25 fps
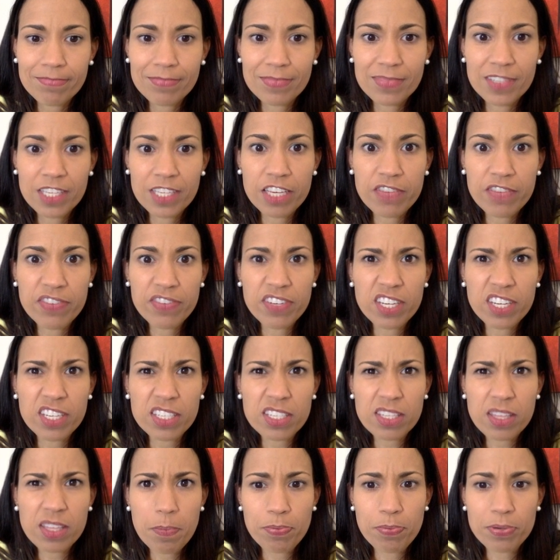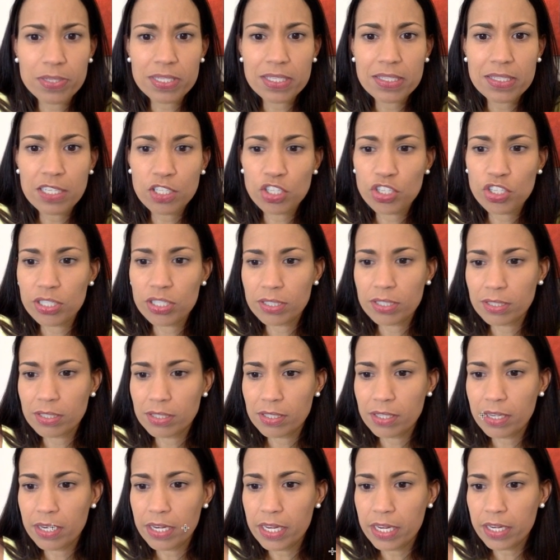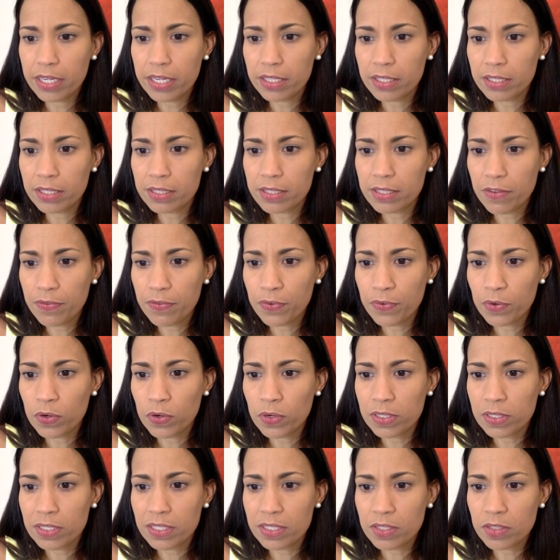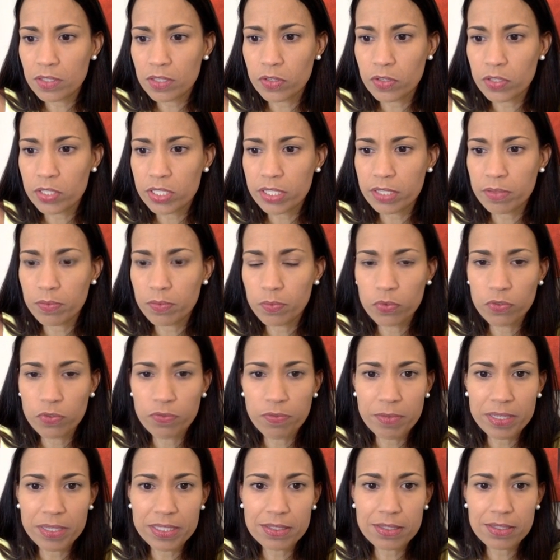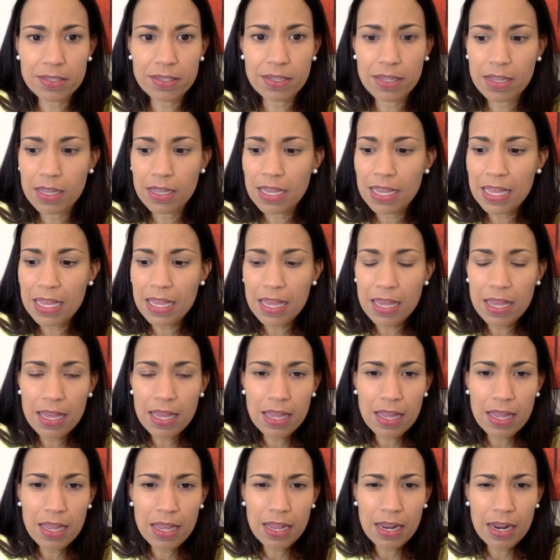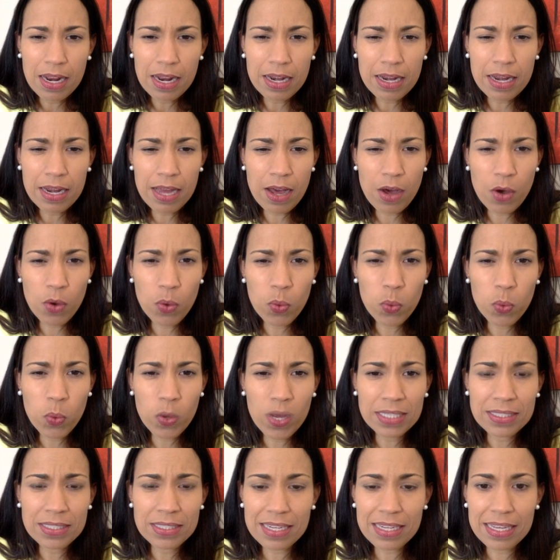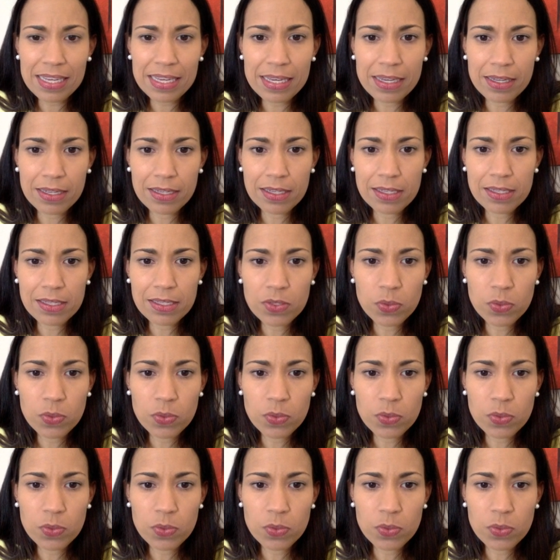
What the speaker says: giving us the precision needed for certain movements. Now, what else?